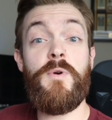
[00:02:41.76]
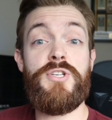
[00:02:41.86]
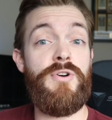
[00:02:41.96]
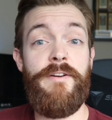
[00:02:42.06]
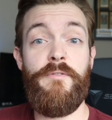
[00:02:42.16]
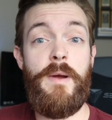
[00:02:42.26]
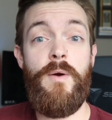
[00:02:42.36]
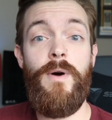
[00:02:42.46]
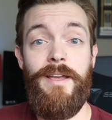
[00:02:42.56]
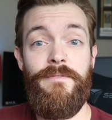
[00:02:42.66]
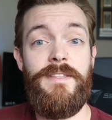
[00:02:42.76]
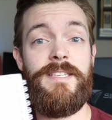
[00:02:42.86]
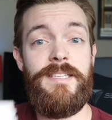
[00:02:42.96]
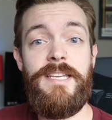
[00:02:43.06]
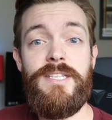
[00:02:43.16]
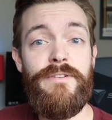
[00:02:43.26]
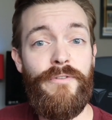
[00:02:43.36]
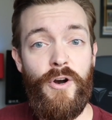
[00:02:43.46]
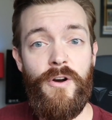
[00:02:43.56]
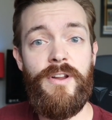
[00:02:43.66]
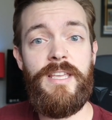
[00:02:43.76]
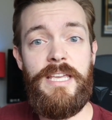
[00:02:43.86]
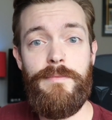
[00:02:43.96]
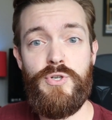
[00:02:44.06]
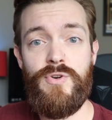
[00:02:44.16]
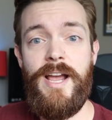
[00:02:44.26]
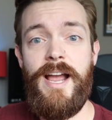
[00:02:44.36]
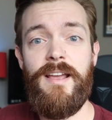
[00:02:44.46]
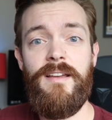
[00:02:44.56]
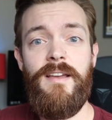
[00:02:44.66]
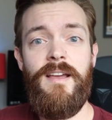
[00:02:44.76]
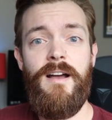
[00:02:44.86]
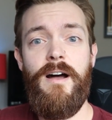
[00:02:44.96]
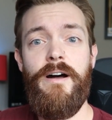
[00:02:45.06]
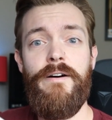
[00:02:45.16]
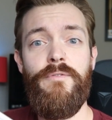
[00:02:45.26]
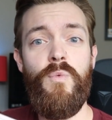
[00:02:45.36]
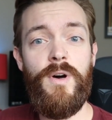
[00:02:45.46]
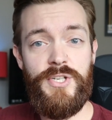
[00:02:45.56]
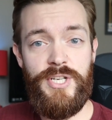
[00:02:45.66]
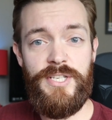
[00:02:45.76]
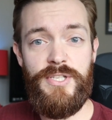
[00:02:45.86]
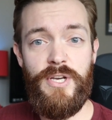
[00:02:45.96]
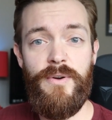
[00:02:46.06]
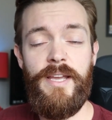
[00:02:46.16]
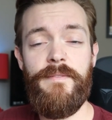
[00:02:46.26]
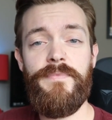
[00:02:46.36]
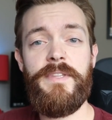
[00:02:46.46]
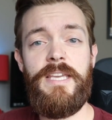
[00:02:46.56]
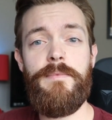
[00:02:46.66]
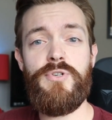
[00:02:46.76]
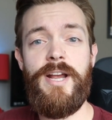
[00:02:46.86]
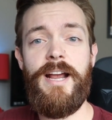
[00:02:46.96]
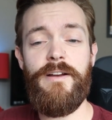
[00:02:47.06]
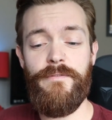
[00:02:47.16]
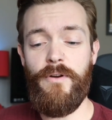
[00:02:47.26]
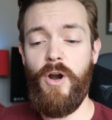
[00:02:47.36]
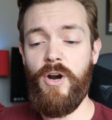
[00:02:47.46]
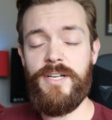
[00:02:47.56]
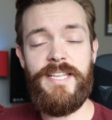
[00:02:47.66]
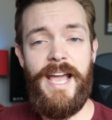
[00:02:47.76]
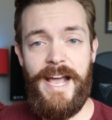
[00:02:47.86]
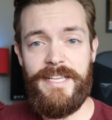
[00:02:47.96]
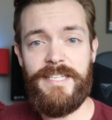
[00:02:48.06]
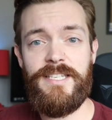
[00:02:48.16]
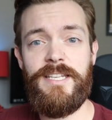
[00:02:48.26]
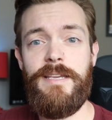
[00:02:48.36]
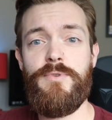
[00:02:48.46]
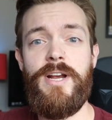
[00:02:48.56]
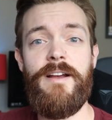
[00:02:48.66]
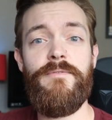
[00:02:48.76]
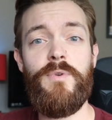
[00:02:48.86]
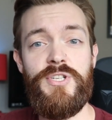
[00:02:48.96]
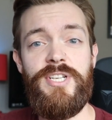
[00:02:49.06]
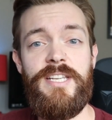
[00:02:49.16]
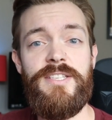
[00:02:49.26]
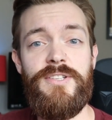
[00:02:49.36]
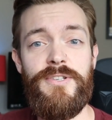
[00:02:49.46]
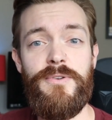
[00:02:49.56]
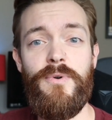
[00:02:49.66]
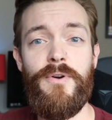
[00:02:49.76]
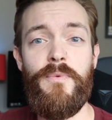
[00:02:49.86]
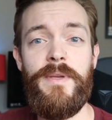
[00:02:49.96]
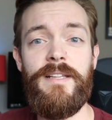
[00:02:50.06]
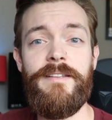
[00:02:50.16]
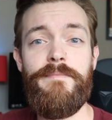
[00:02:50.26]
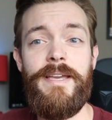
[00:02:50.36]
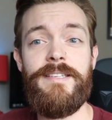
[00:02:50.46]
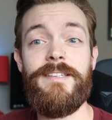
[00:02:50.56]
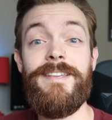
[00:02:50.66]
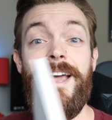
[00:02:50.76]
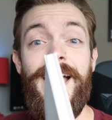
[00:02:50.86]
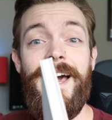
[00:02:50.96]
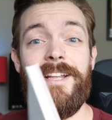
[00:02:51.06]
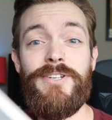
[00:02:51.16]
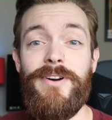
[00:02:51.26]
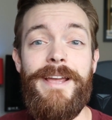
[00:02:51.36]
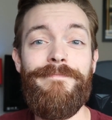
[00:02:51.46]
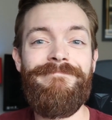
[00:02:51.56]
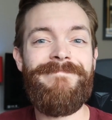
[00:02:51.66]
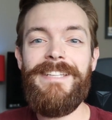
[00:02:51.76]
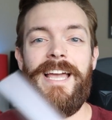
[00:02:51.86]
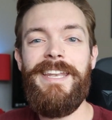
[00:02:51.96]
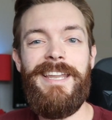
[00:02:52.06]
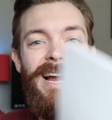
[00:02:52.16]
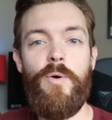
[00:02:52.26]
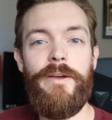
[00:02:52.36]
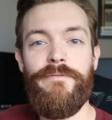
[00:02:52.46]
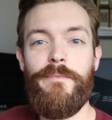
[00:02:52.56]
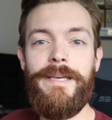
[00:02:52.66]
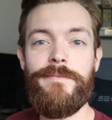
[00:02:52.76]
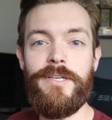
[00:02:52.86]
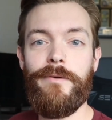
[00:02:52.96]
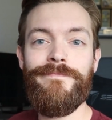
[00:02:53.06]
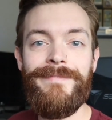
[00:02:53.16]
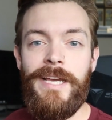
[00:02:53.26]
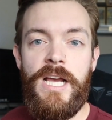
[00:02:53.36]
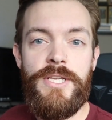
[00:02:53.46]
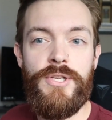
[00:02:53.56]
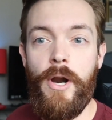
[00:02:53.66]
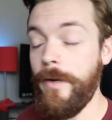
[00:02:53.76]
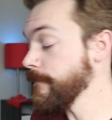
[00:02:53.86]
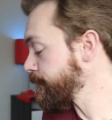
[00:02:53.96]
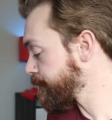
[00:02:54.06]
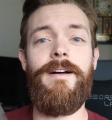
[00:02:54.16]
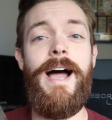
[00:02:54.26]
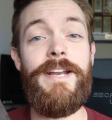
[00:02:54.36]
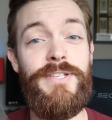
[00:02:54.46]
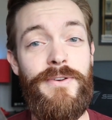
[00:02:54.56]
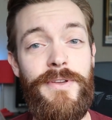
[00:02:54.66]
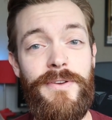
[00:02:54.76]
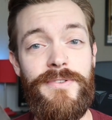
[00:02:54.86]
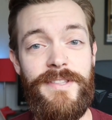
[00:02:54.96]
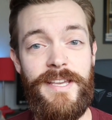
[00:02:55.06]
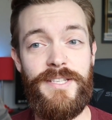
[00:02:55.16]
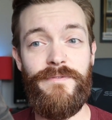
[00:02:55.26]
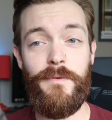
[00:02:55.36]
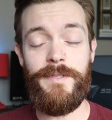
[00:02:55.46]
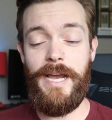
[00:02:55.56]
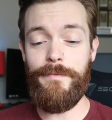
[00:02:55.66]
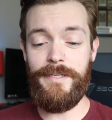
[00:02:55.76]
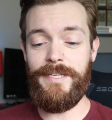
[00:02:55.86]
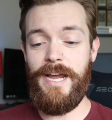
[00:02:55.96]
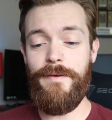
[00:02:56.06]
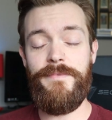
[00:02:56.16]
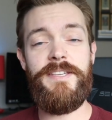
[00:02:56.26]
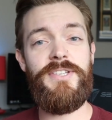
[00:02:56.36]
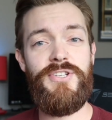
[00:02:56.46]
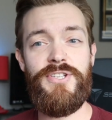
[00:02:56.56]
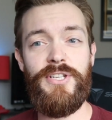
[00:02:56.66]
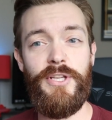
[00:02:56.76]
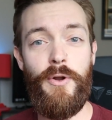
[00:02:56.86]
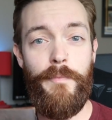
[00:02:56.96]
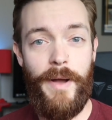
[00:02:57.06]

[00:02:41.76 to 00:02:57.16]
works great for my wife. This is easy for her to keep track of what she's doing, keep track of her tasks, keep track of what she needs to do on a weekly basis. And it's great. Not quite for me, so sorry. I do use this from time to time. This is just a little